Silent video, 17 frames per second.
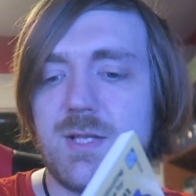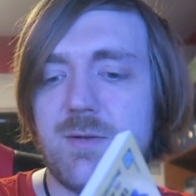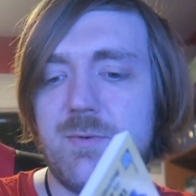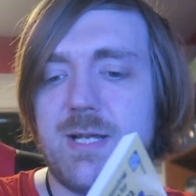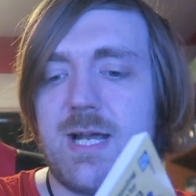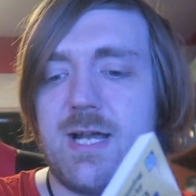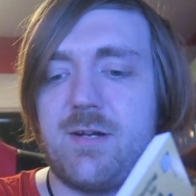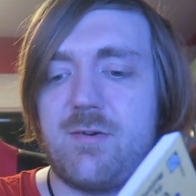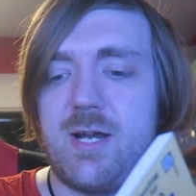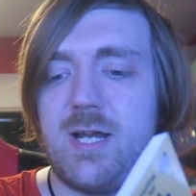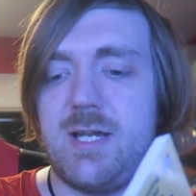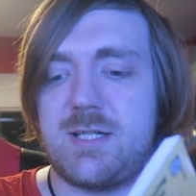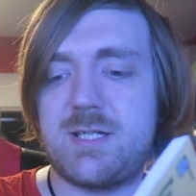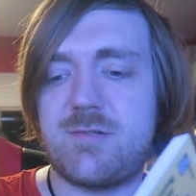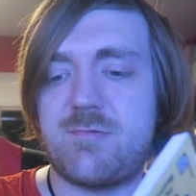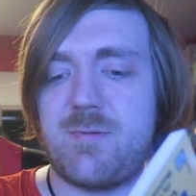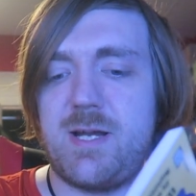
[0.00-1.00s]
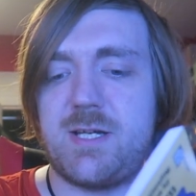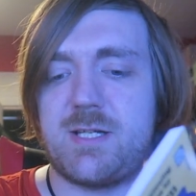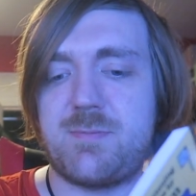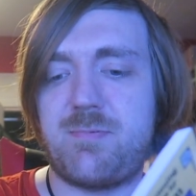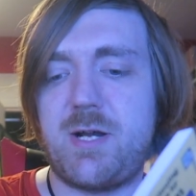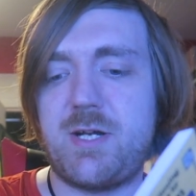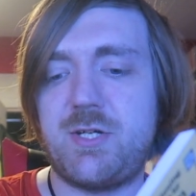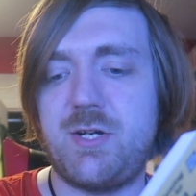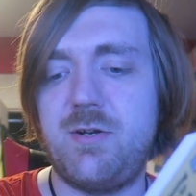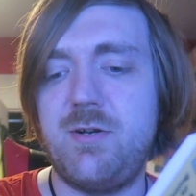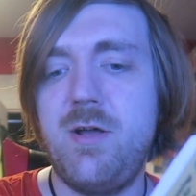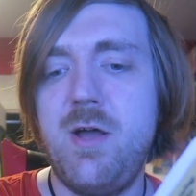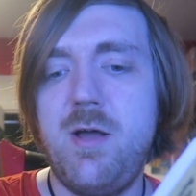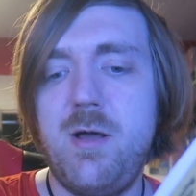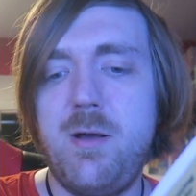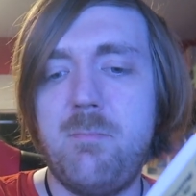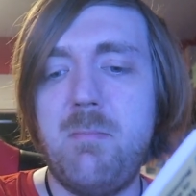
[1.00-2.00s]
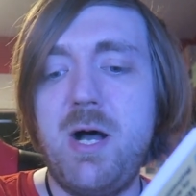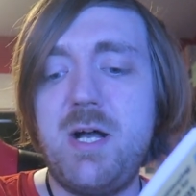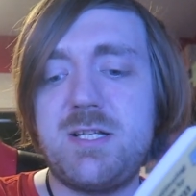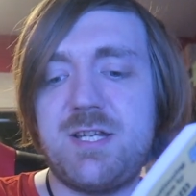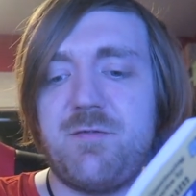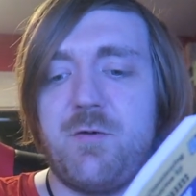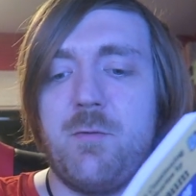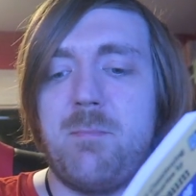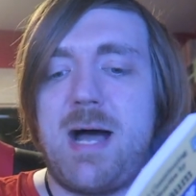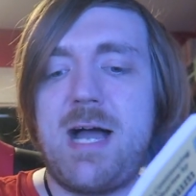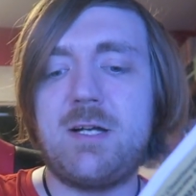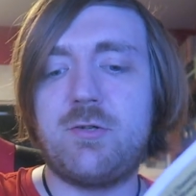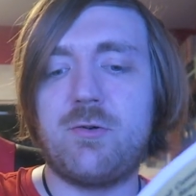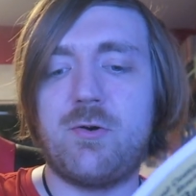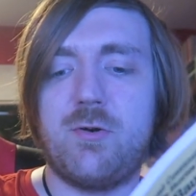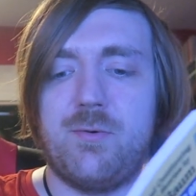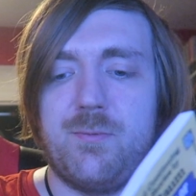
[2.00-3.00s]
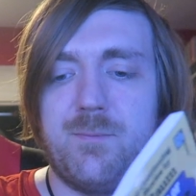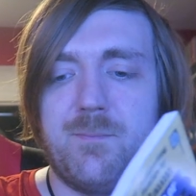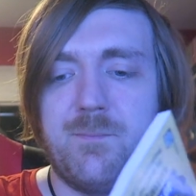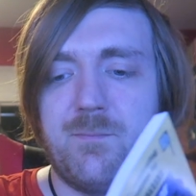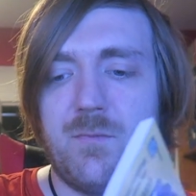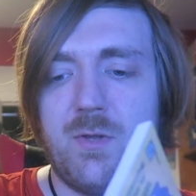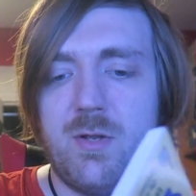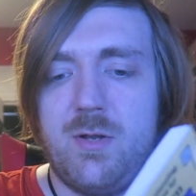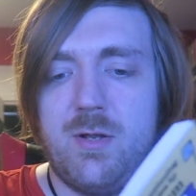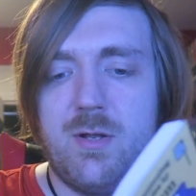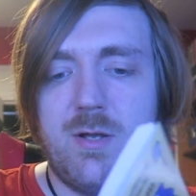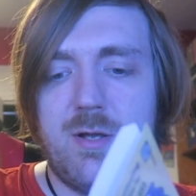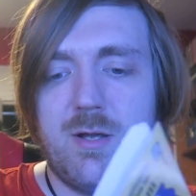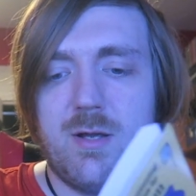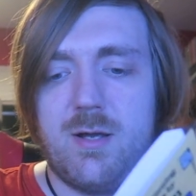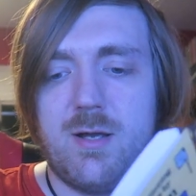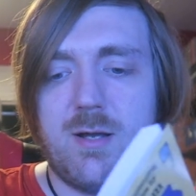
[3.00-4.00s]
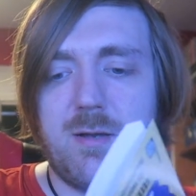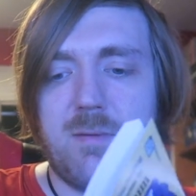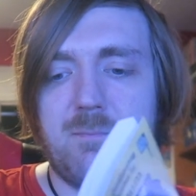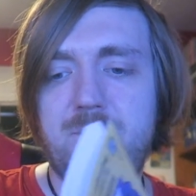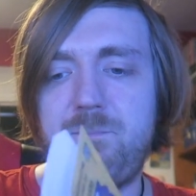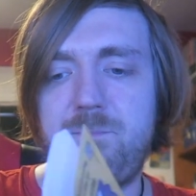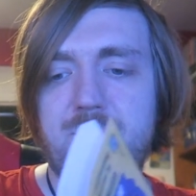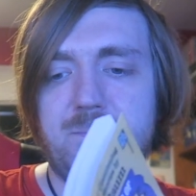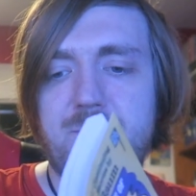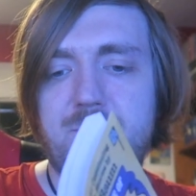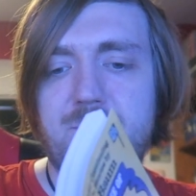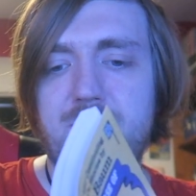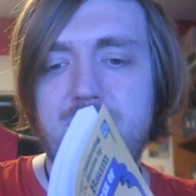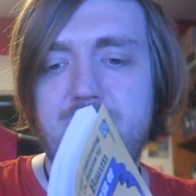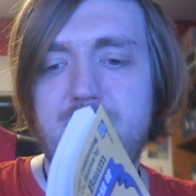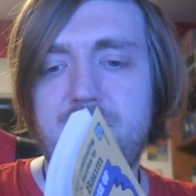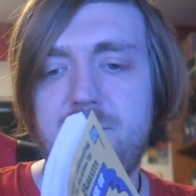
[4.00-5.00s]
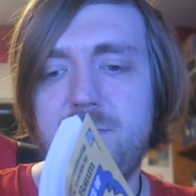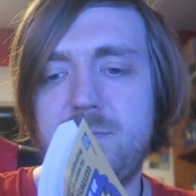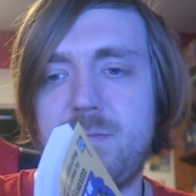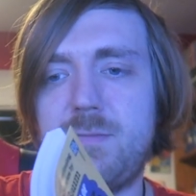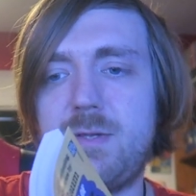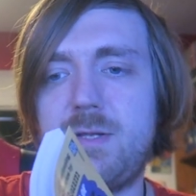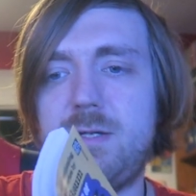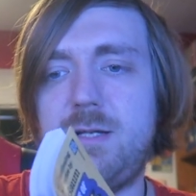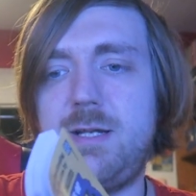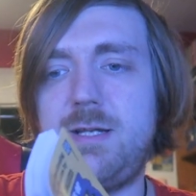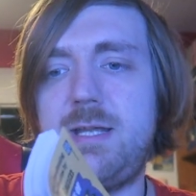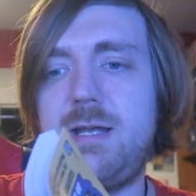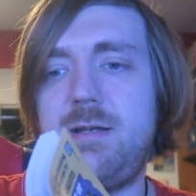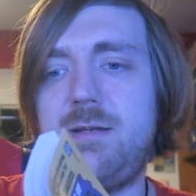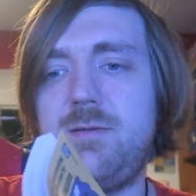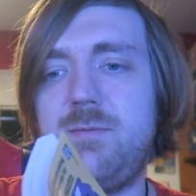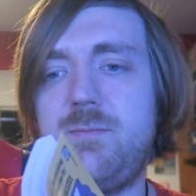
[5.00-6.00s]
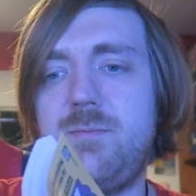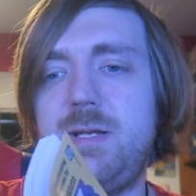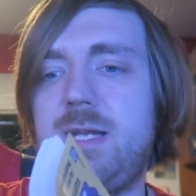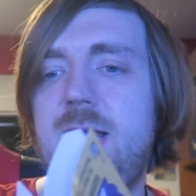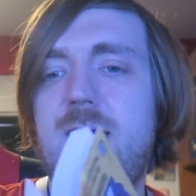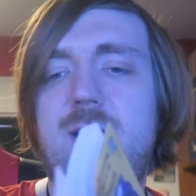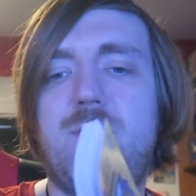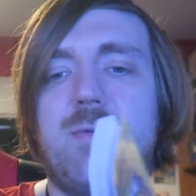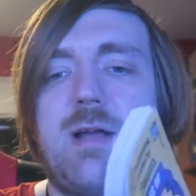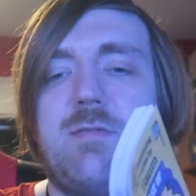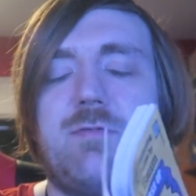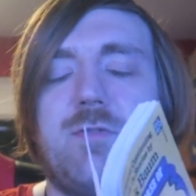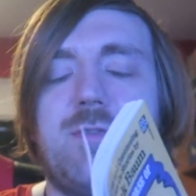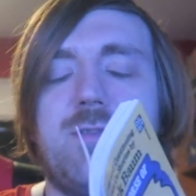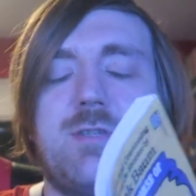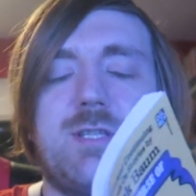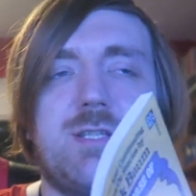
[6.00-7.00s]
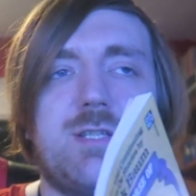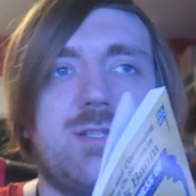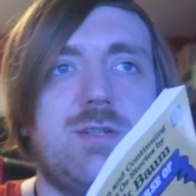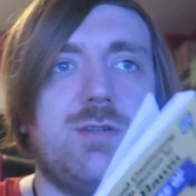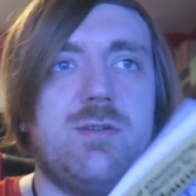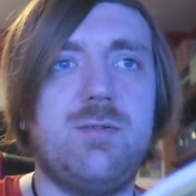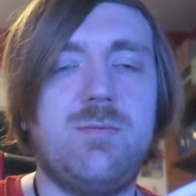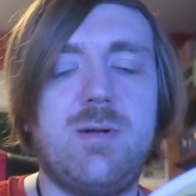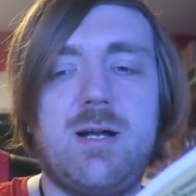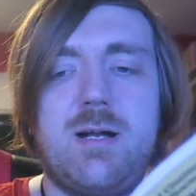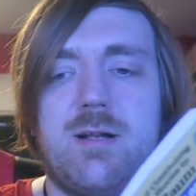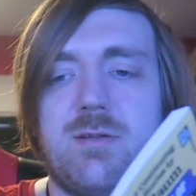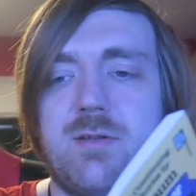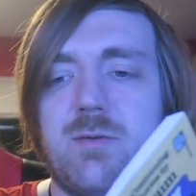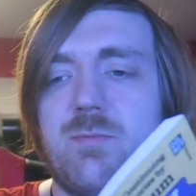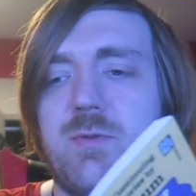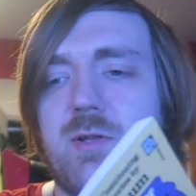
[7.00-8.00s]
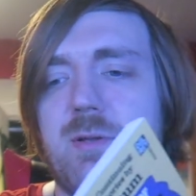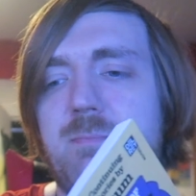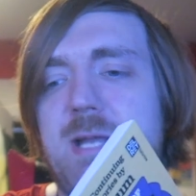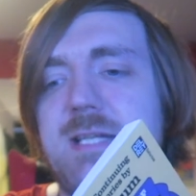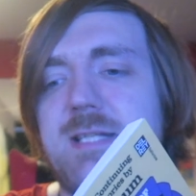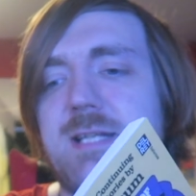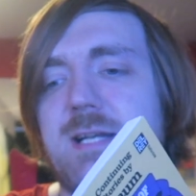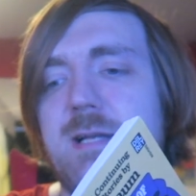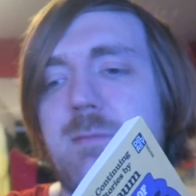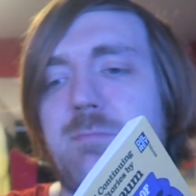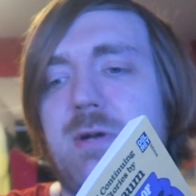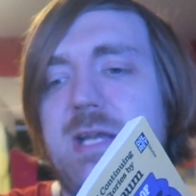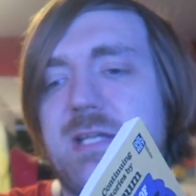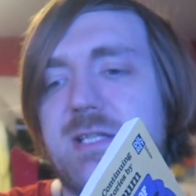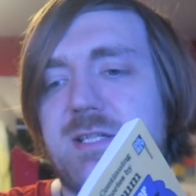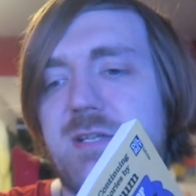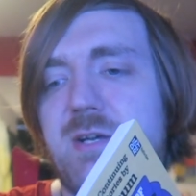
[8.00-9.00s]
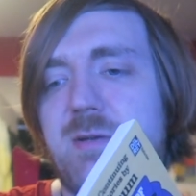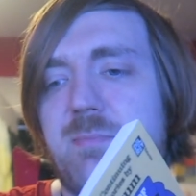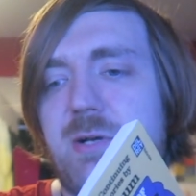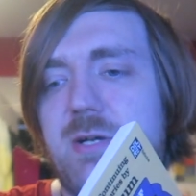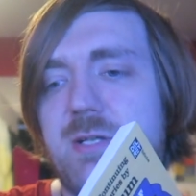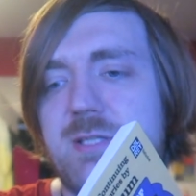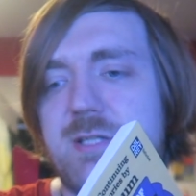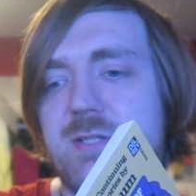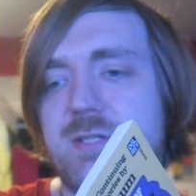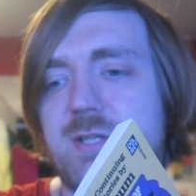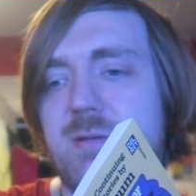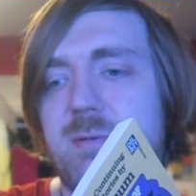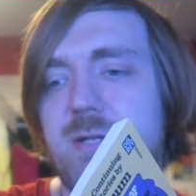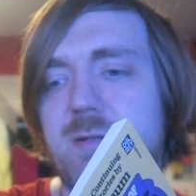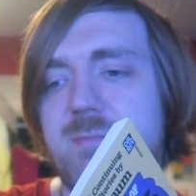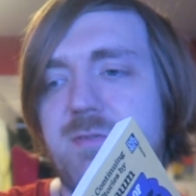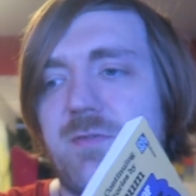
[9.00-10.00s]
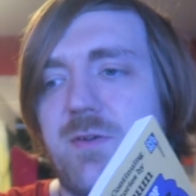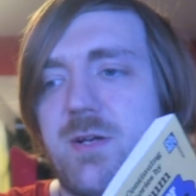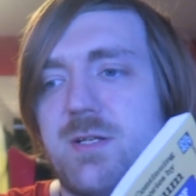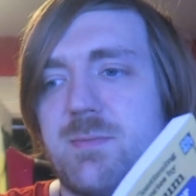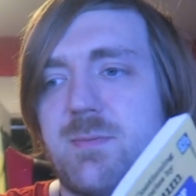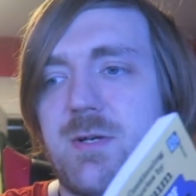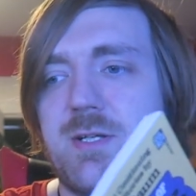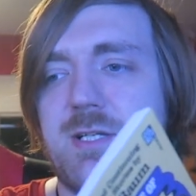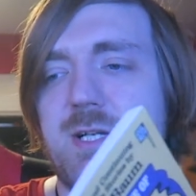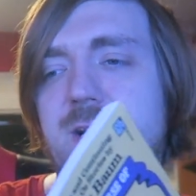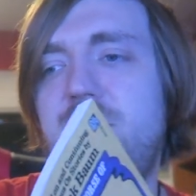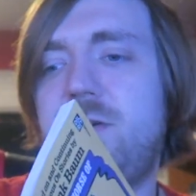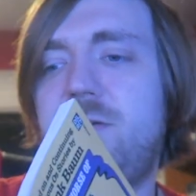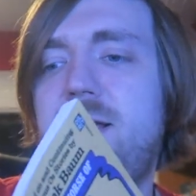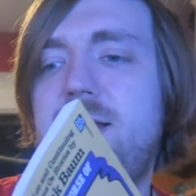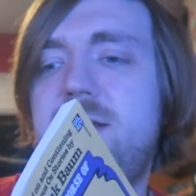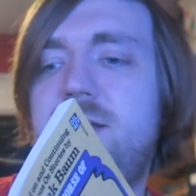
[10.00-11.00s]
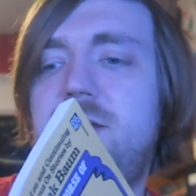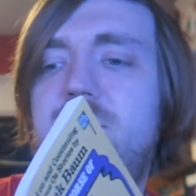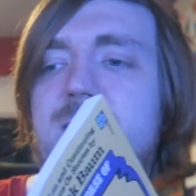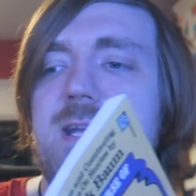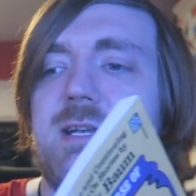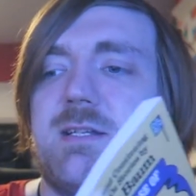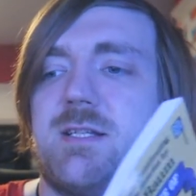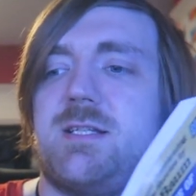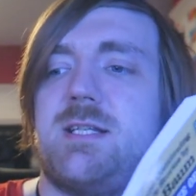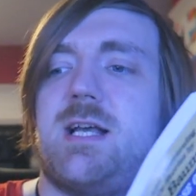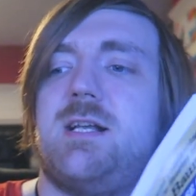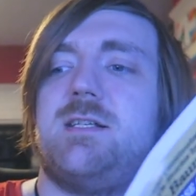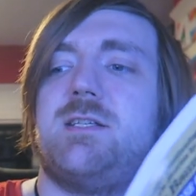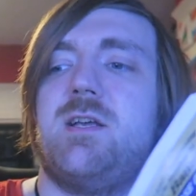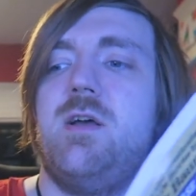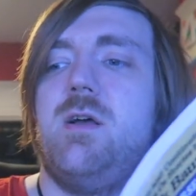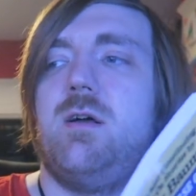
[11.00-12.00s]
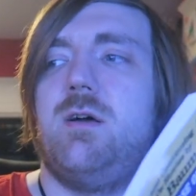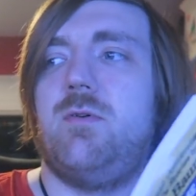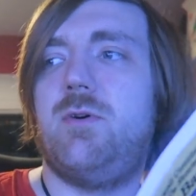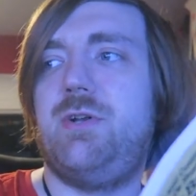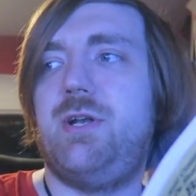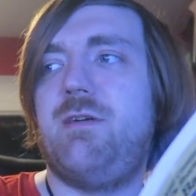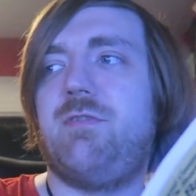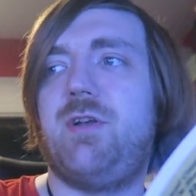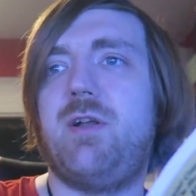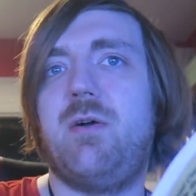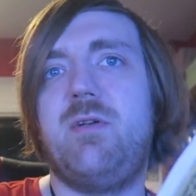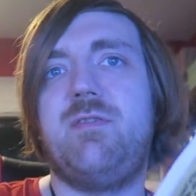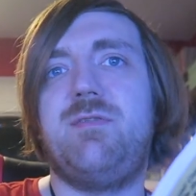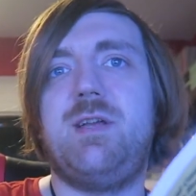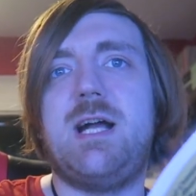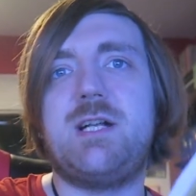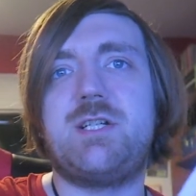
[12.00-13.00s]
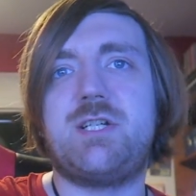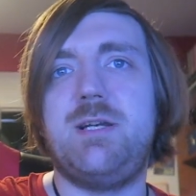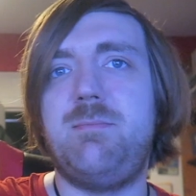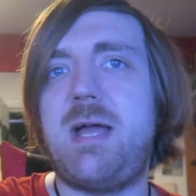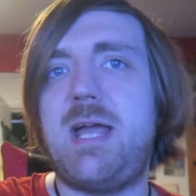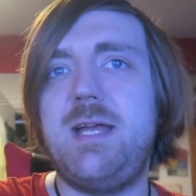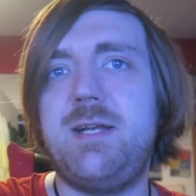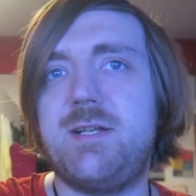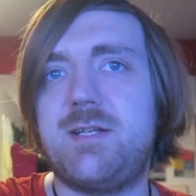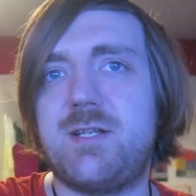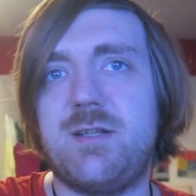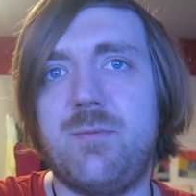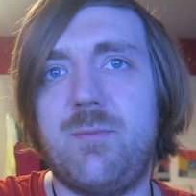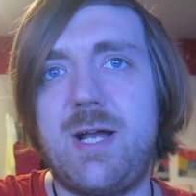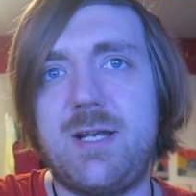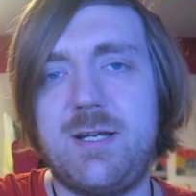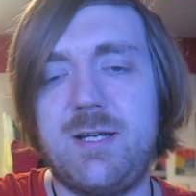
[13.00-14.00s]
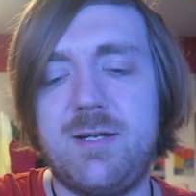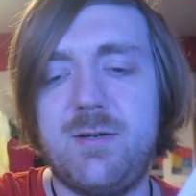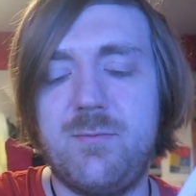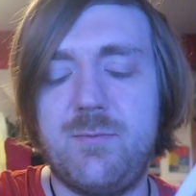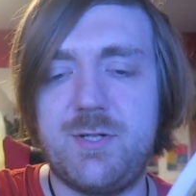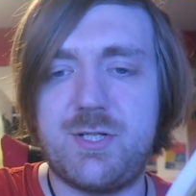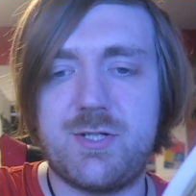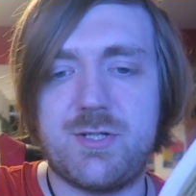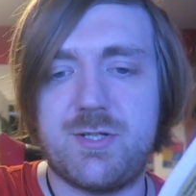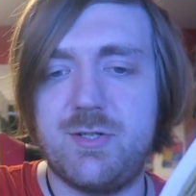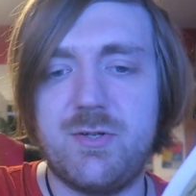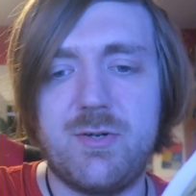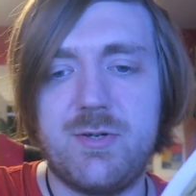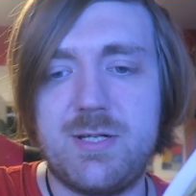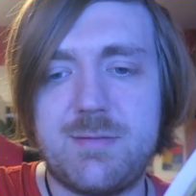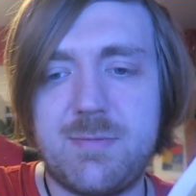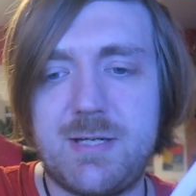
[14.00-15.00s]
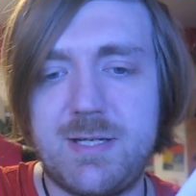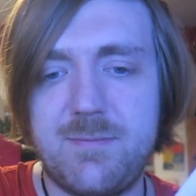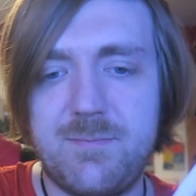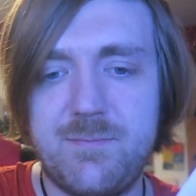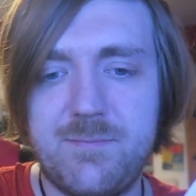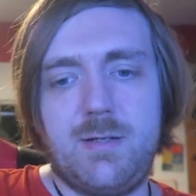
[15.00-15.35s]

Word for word: We get a great ex expression, merciful mackerel. Um, and then we get a reference to uh, the, the, basically it breaks third person and suddenly becomes first person and the narrator says oh I never know if he actually made it to the wedding which just annoys me